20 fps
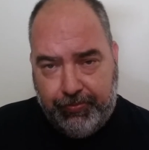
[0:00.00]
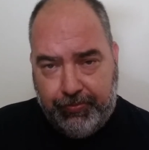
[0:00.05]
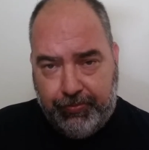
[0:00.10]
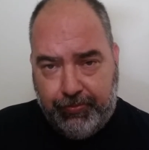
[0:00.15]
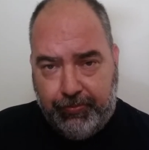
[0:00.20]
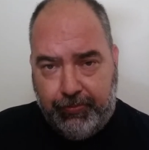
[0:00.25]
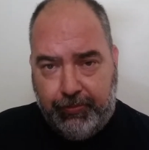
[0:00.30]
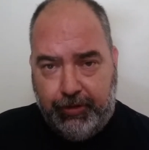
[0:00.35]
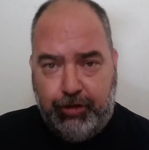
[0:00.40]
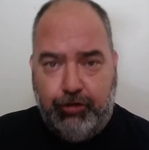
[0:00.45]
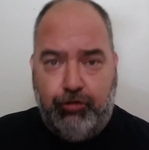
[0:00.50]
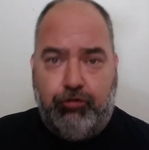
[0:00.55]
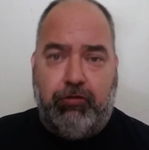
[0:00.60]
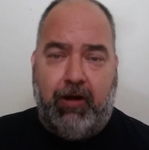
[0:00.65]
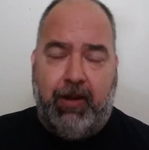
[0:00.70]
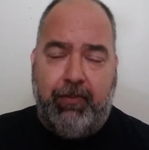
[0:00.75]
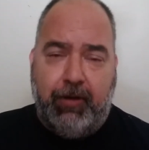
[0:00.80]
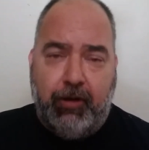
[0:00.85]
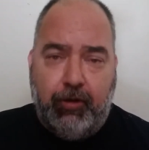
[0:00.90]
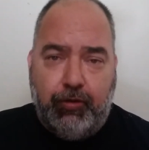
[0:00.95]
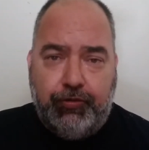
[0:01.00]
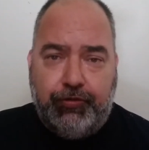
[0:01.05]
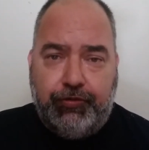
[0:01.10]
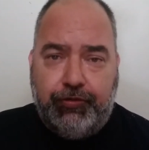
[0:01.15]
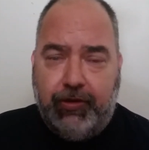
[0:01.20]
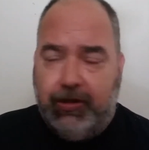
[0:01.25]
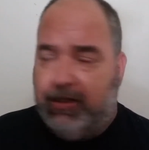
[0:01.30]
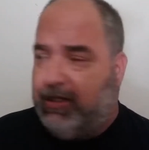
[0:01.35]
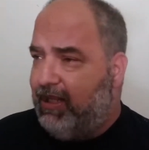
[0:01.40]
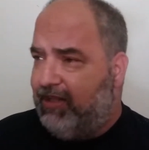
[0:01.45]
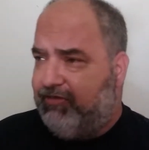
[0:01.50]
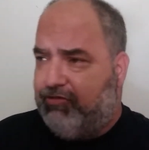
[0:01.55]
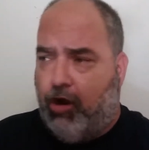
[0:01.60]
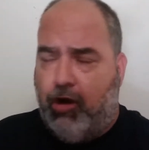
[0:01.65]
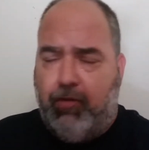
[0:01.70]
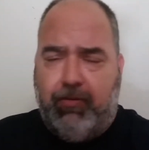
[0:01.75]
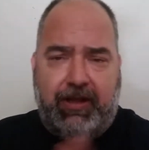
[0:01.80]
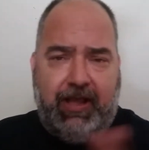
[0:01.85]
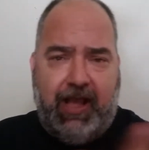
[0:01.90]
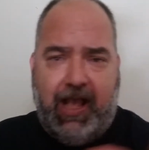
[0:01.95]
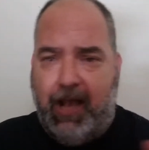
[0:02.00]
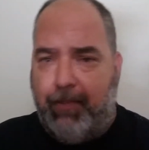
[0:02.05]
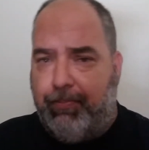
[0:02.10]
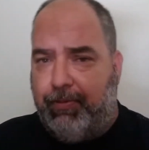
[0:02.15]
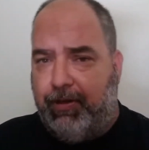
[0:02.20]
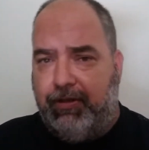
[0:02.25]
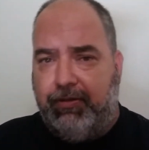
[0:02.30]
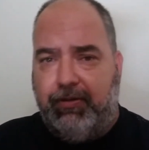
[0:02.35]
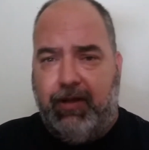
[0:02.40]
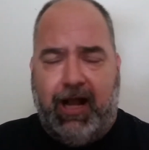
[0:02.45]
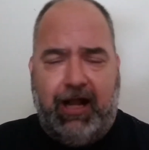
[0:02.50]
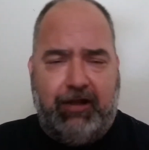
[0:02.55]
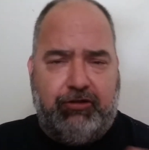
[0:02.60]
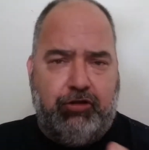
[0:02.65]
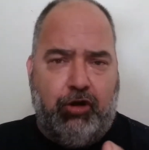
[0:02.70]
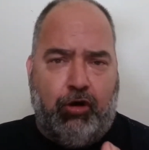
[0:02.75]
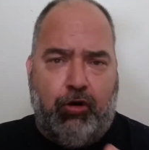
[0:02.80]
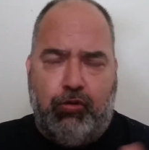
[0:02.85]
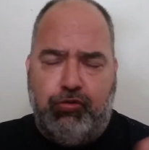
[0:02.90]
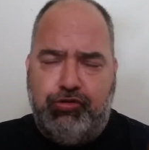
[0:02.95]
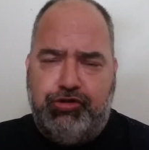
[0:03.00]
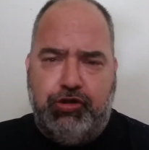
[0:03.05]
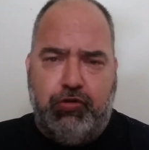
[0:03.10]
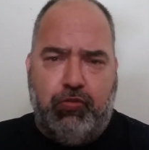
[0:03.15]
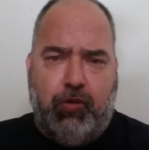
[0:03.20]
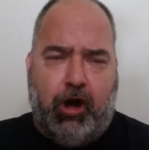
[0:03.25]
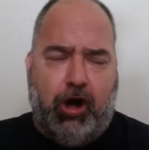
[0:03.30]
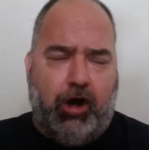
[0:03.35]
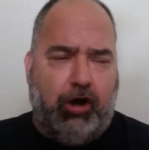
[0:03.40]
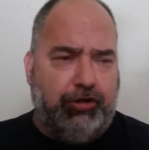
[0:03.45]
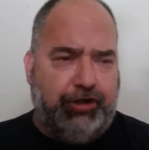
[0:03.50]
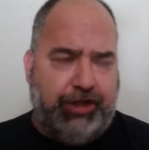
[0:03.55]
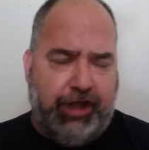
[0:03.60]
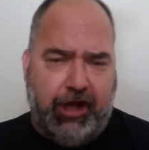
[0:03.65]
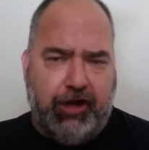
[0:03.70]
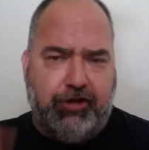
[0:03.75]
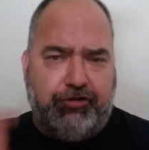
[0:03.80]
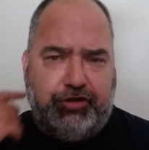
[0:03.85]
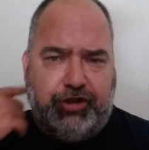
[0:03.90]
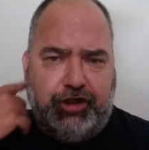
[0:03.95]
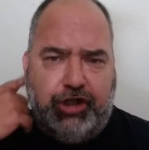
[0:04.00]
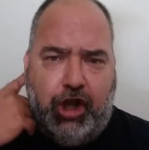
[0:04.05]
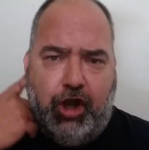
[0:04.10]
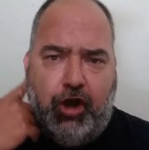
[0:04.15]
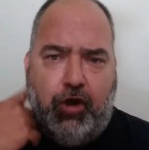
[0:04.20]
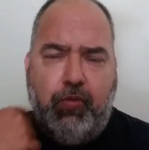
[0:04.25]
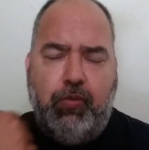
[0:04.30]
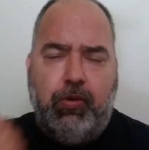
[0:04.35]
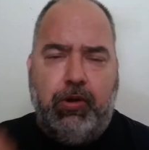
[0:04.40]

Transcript: You criminals, it's already happening. I told you all years ago